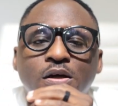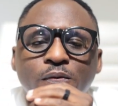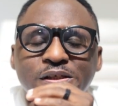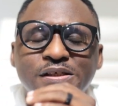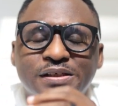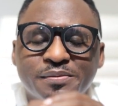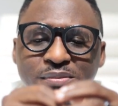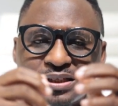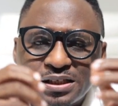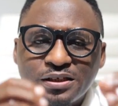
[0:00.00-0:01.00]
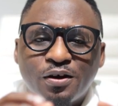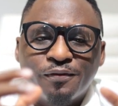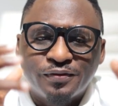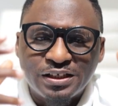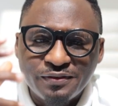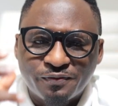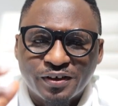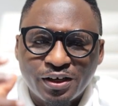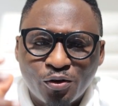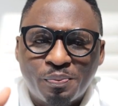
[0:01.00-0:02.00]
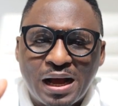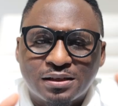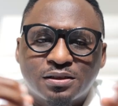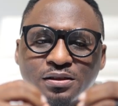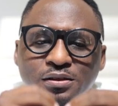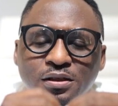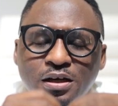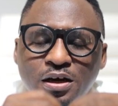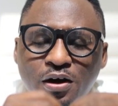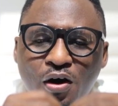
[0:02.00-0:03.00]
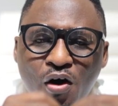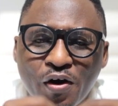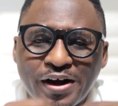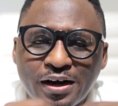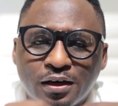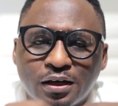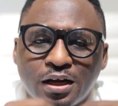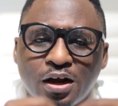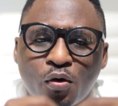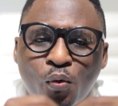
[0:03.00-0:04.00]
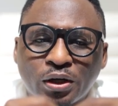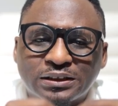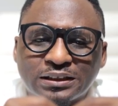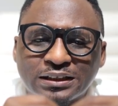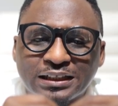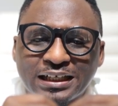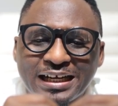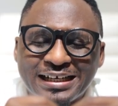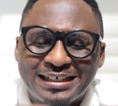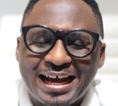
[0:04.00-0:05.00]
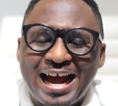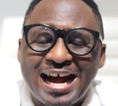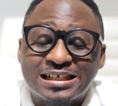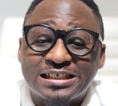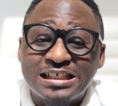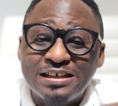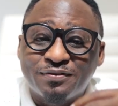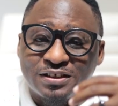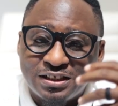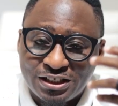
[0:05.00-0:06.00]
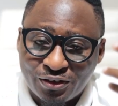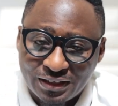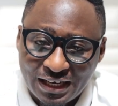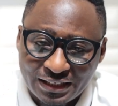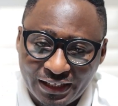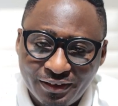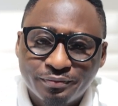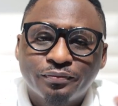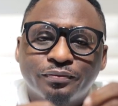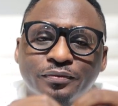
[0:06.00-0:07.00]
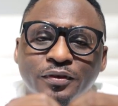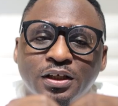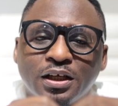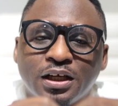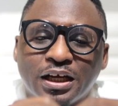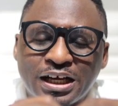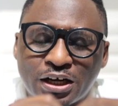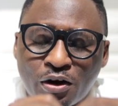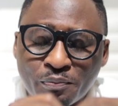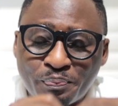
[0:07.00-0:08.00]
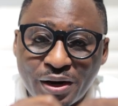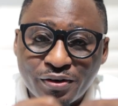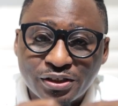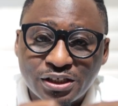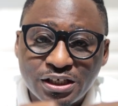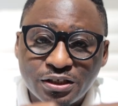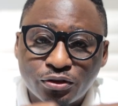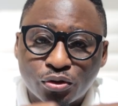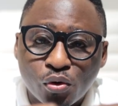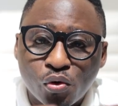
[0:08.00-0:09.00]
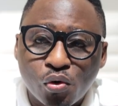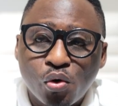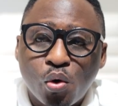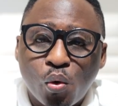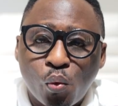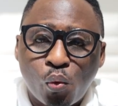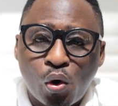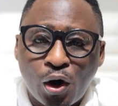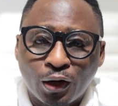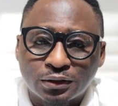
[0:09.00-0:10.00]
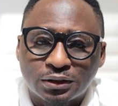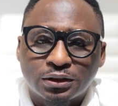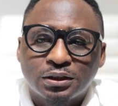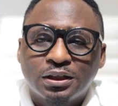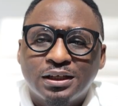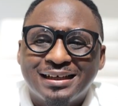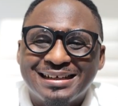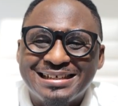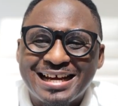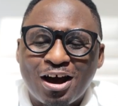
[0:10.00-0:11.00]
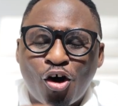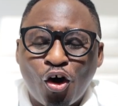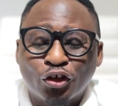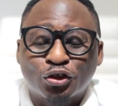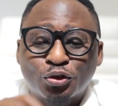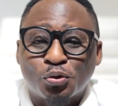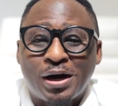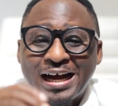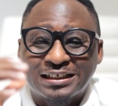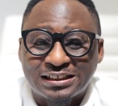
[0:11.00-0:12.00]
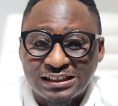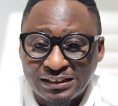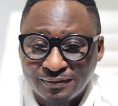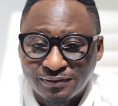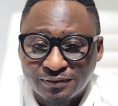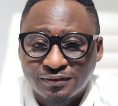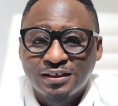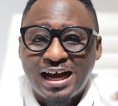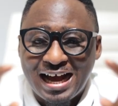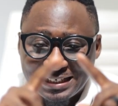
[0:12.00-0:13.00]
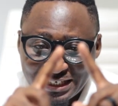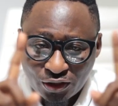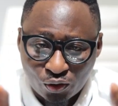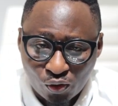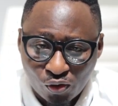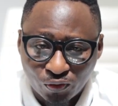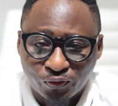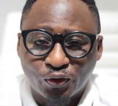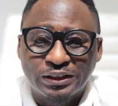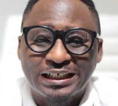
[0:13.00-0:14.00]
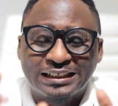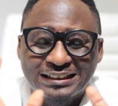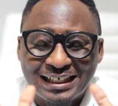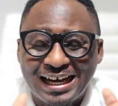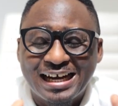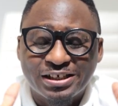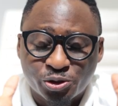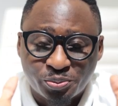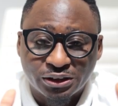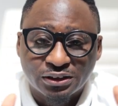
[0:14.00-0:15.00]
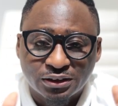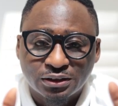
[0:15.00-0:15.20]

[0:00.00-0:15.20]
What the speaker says: which is a meeting of developers on what they achieved the other day in comparison to what they ought to achieve as a goal for the entire sprint,